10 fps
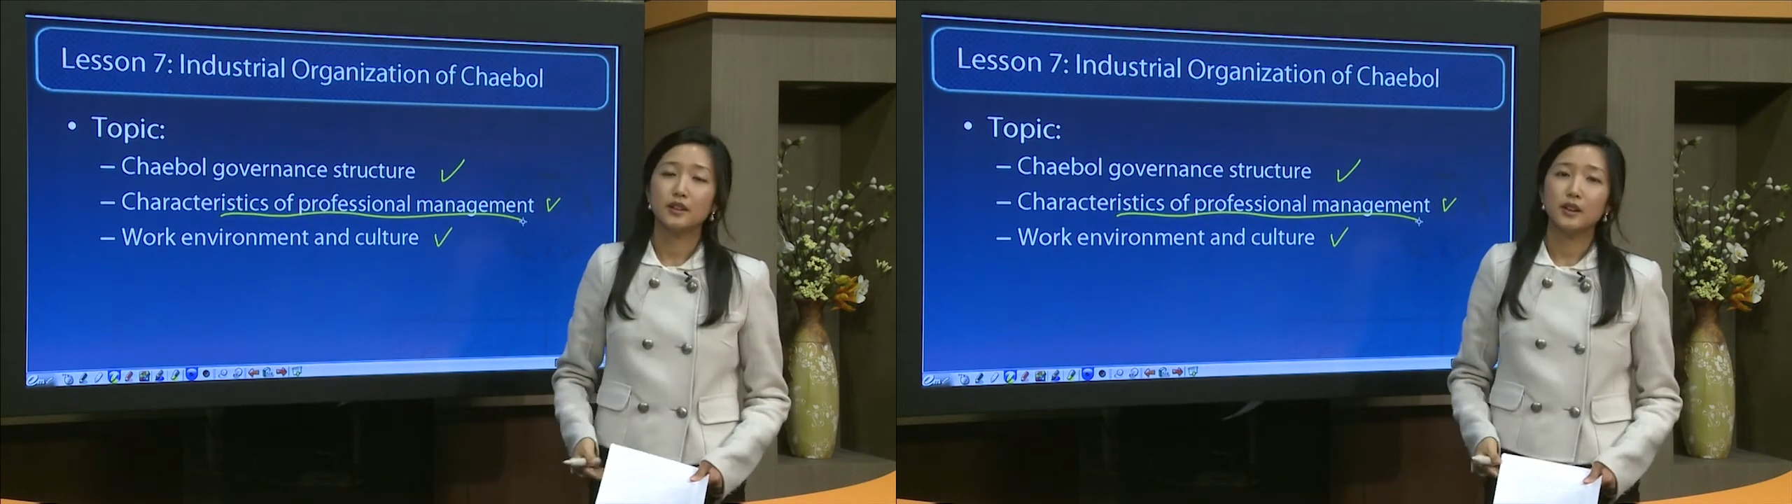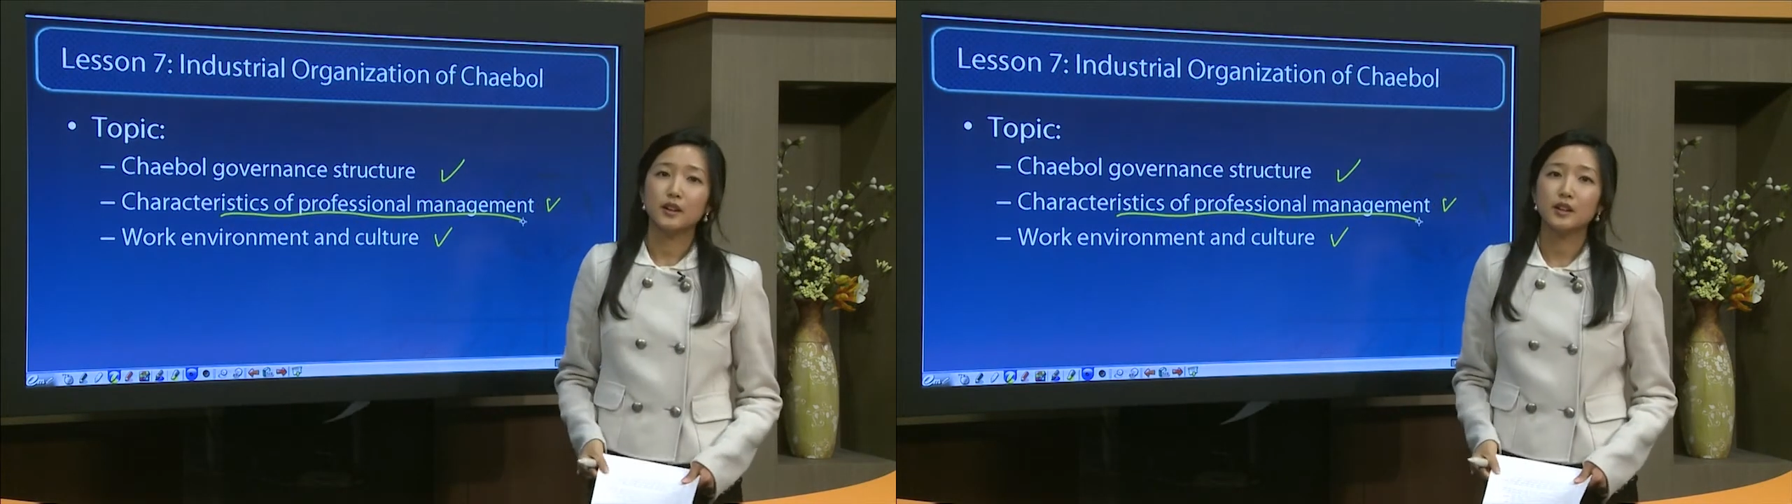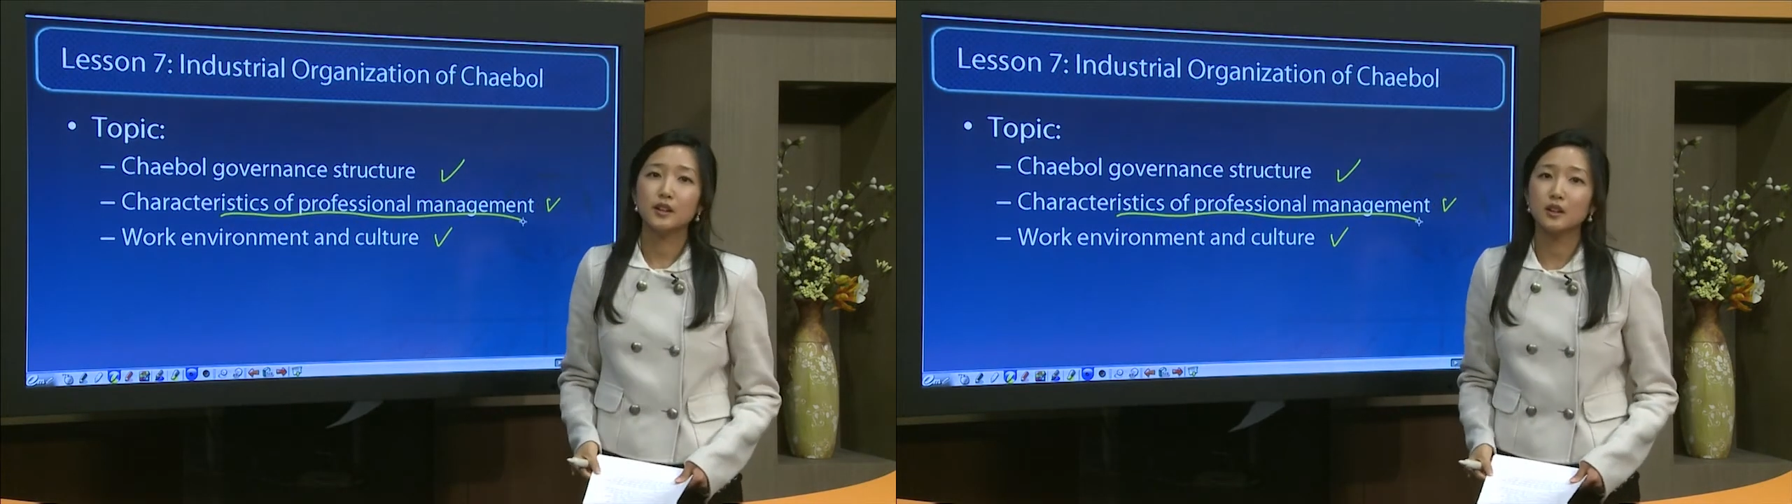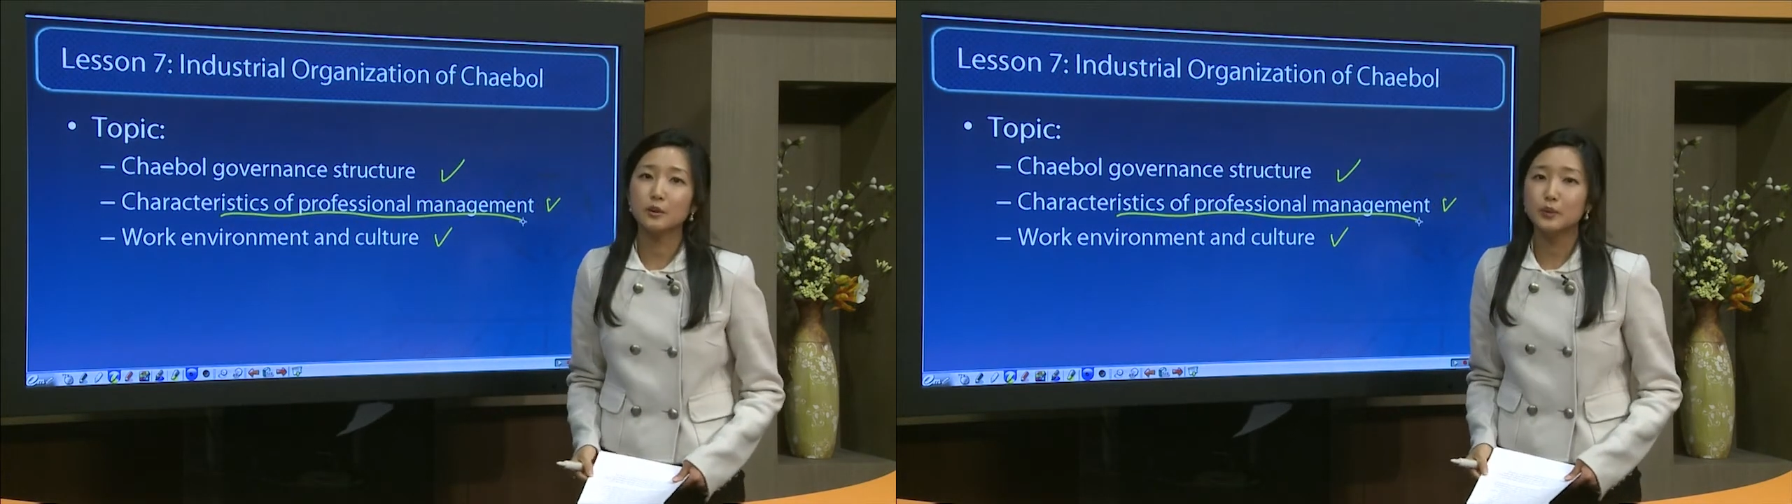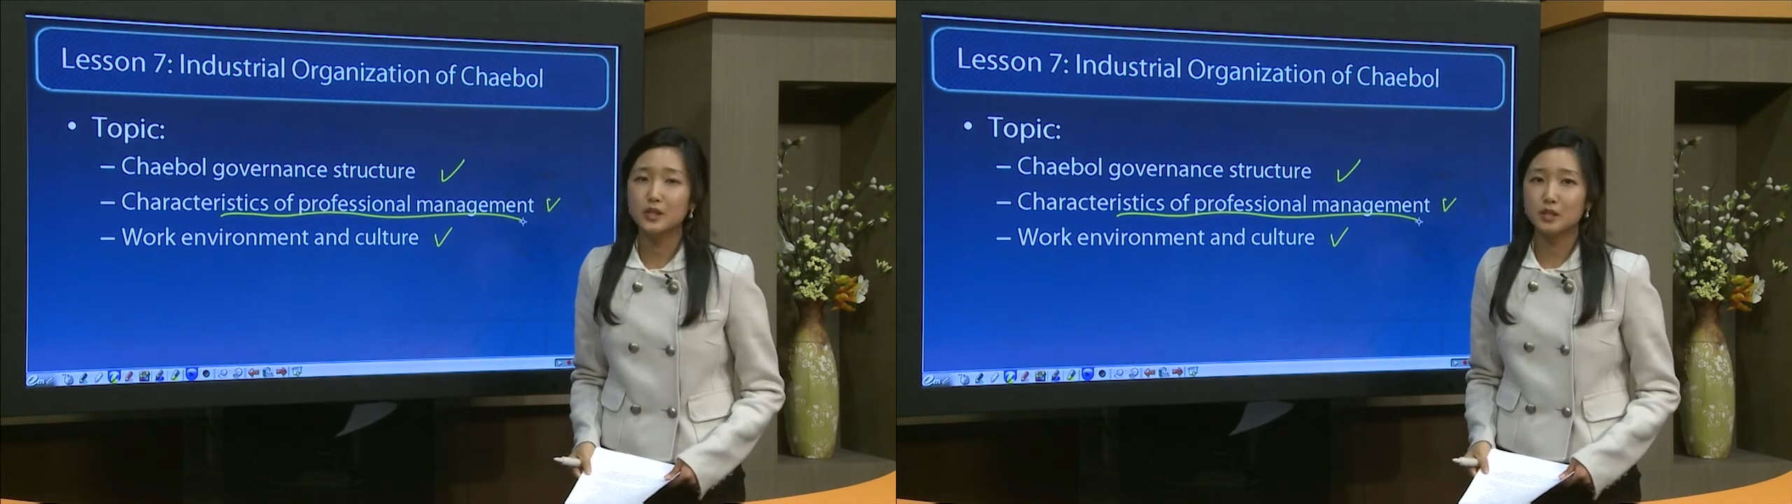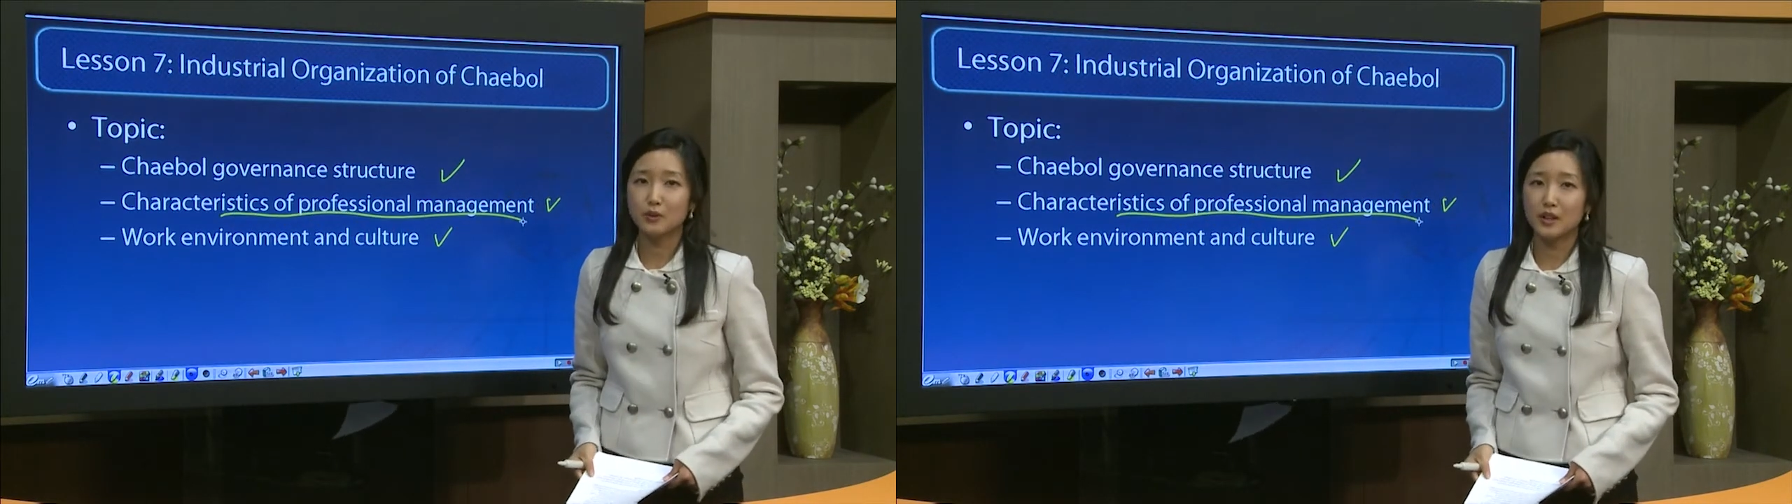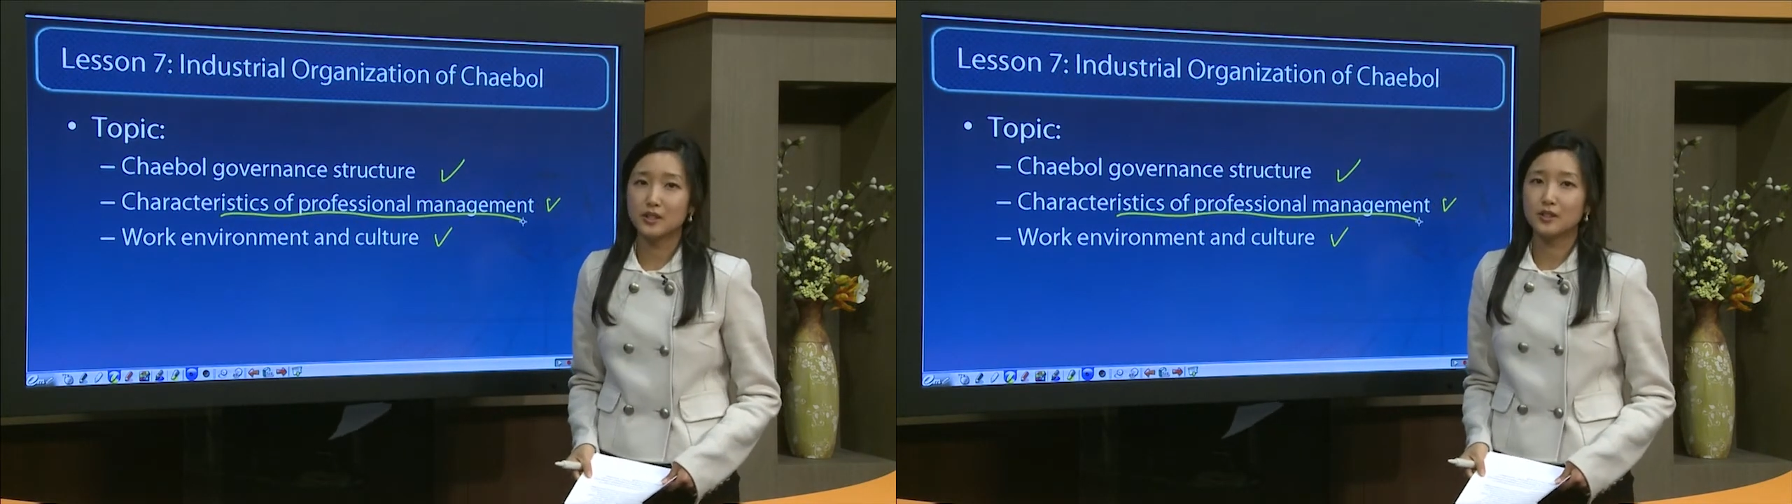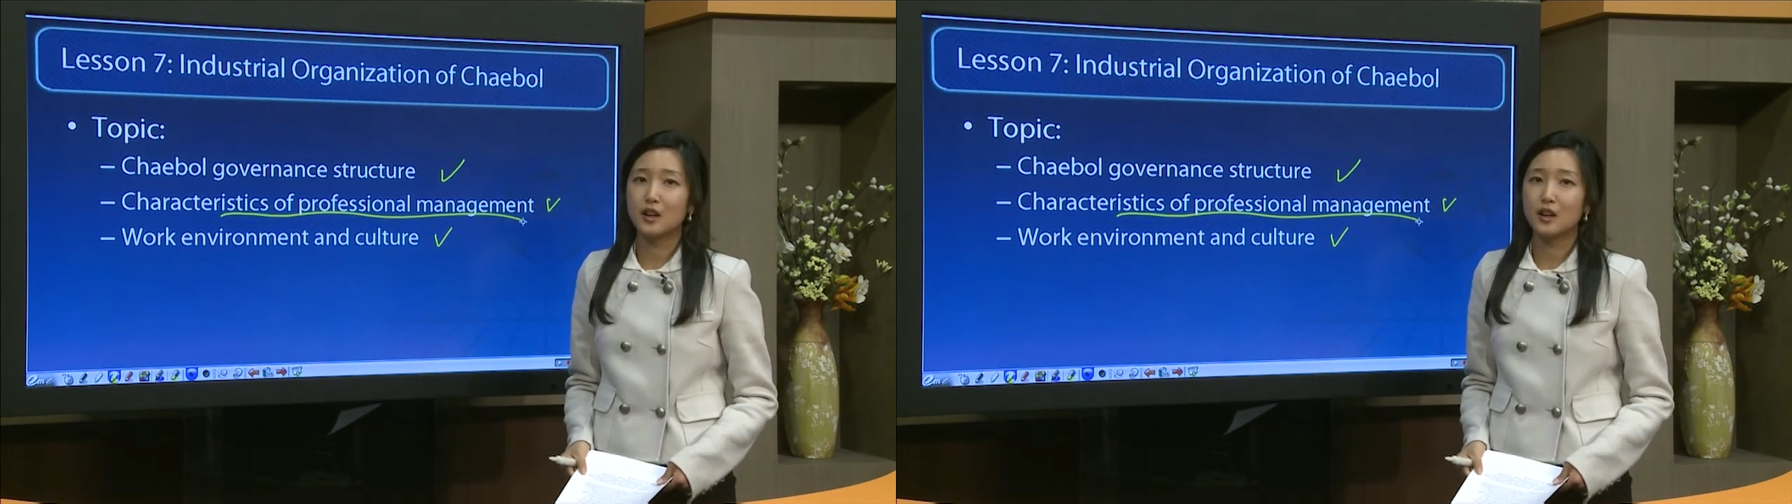Here, we stress the